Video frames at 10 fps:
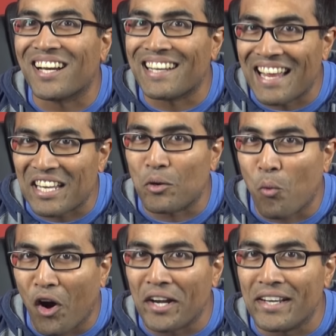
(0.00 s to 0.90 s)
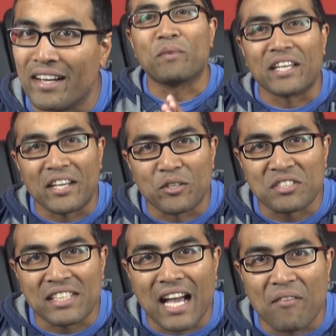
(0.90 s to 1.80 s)
on anyone. But
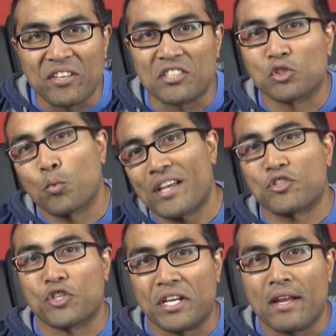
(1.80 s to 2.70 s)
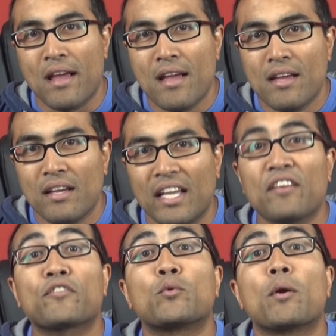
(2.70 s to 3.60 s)
here's the obvious question.
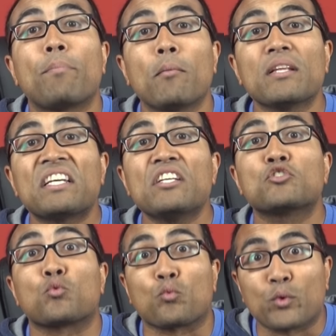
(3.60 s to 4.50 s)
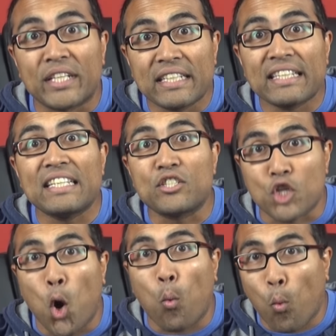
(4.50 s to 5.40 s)
if the Republicans really
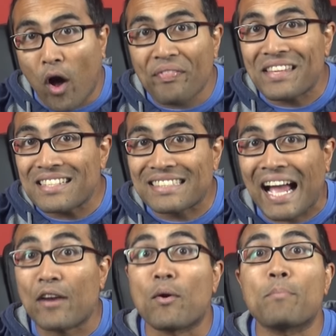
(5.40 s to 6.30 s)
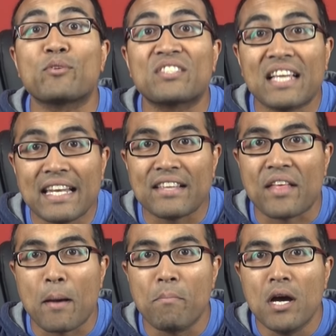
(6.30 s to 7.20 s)
don't want this guy representing
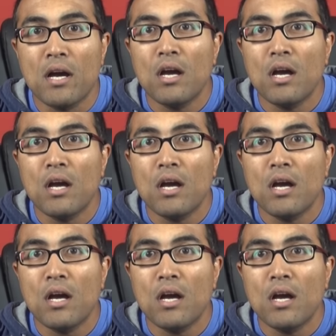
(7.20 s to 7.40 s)
them,